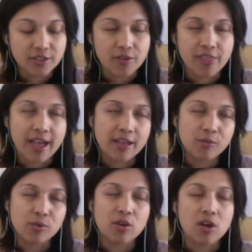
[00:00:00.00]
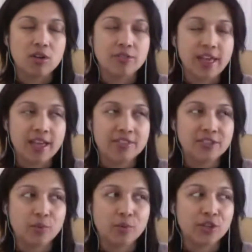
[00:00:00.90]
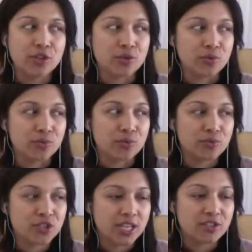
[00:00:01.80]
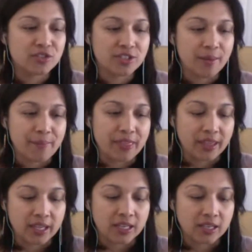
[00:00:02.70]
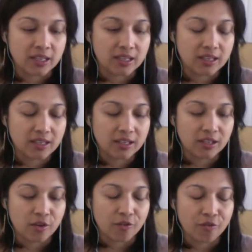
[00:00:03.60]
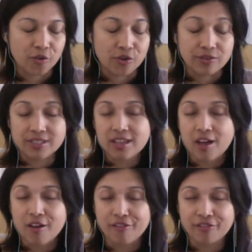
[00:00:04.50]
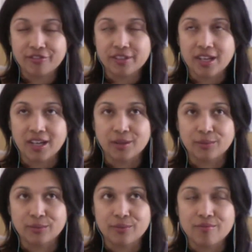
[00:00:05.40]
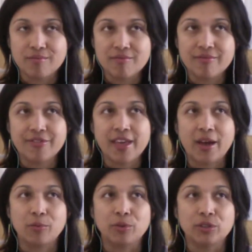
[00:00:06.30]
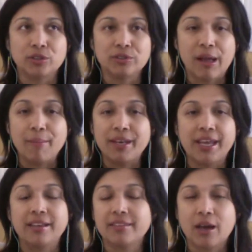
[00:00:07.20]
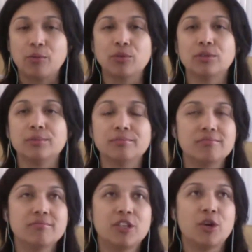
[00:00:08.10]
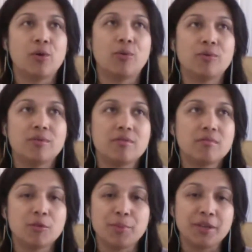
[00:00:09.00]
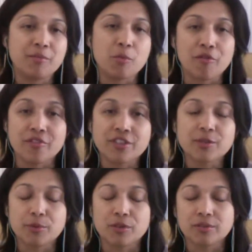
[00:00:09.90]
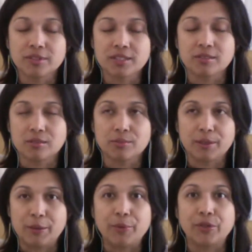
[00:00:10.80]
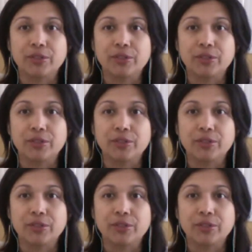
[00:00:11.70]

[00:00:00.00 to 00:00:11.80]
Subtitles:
that will so when you change something, you know, for yourself, that will emanate, that will, you know, will be more visible to people,